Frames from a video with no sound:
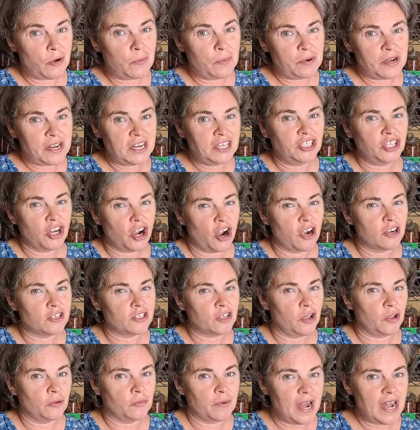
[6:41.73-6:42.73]
opening
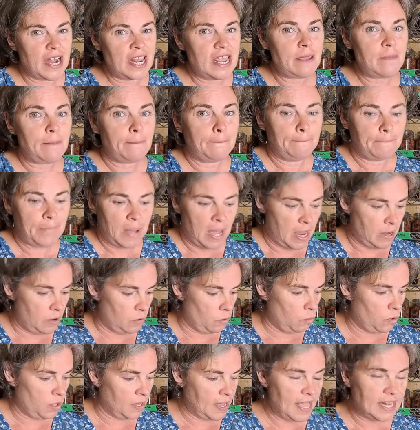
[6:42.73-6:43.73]
jars already, but
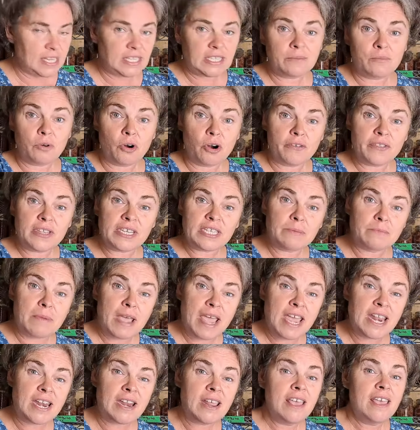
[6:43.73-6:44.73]
we'll get some more of this
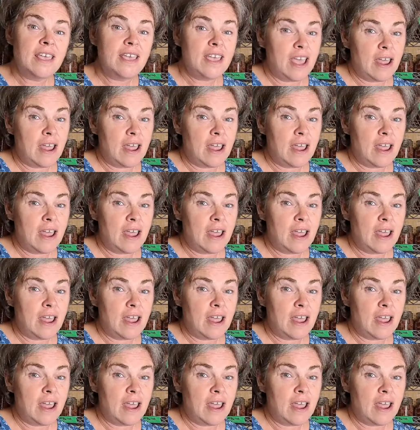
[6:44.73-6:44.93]
made.